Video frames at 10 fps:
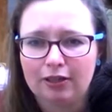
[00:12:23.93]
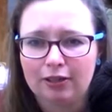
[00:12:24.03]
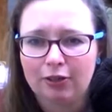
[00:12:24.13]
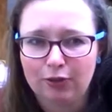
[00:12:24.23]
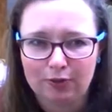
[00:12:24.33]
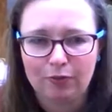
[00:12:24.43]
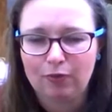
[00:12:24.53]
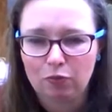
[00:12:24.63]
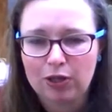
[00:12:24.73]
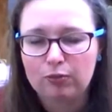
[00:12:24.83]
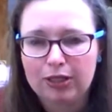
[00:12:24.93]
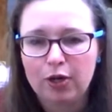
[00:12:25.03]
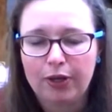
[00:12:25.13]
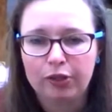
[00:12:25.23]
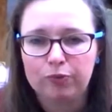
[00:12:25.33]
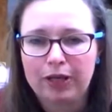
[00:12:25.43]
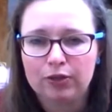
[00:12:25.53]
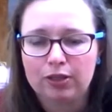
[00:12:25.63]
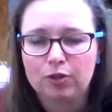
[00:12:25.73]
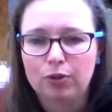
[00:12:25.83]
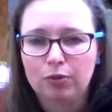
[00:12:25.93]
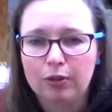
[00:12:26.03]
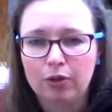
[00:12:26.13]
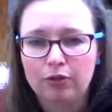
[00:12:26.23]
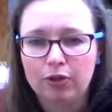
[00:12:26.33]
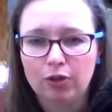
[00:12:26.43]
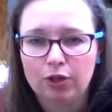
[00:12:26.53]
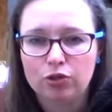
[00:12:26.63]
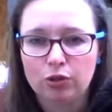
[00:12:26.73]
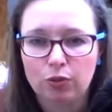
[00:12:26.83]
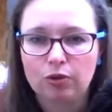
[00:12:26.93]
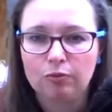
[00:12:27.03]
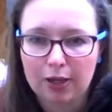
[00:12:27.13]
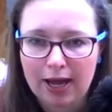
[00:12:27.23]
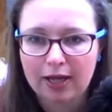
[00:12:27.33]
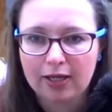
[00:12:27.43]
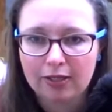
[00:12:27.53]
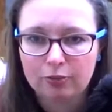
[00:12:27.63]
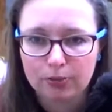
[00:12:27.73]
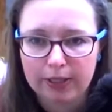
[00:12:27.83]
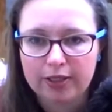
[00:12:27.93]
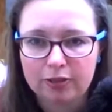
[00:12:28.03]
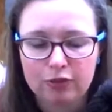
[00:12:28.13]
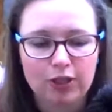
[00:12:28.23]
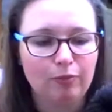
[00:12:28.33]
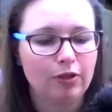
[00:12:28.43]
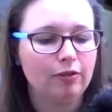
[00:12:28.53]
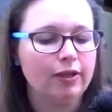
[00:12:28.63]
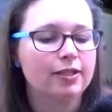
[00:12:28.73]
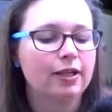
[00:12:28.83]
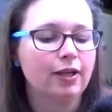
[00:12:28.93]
you know, well, black Welsh mountain is probably one of the only true black breeds of sheep that there is.